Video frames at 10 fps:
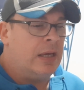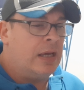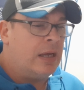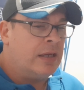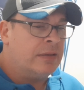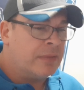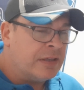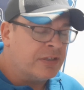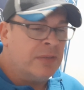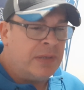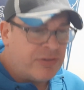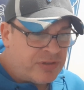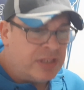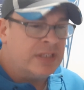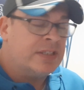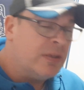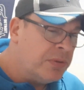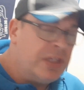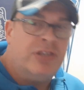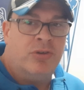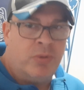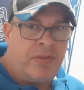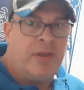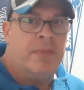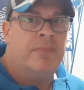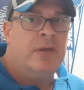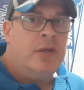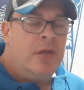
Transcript: It's going to be interesting to see what they do with him.